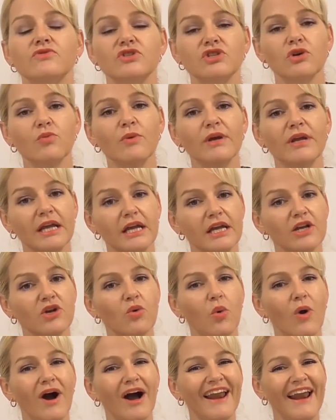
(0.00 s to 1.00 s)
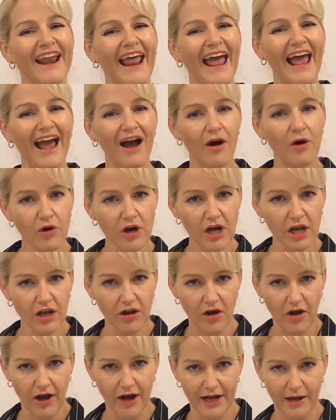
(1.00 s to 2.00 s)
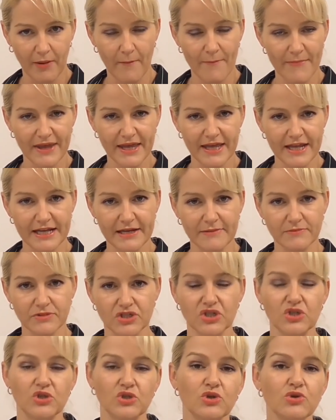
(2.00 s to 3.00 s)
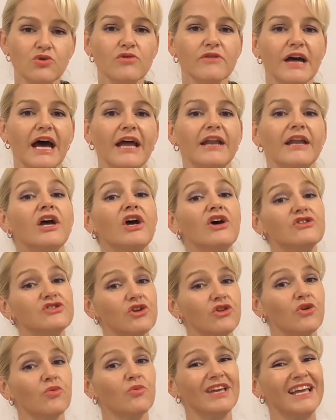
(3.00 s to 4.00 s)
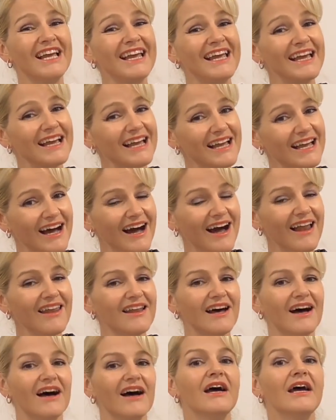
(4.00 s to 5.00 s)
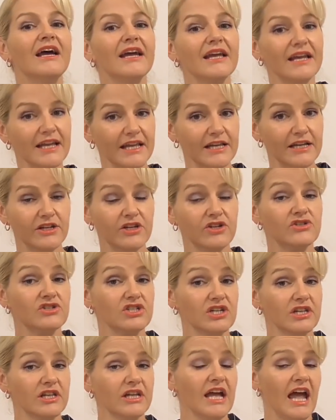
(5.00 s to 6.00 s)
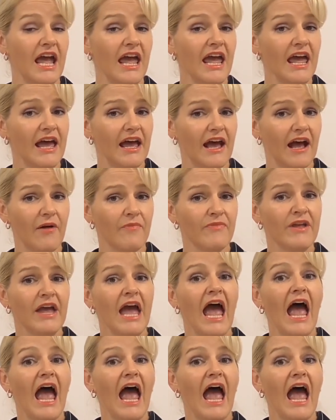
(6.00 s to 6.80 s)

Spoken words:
so we need quite an alkaline medium to do that so that we can get color into the hair,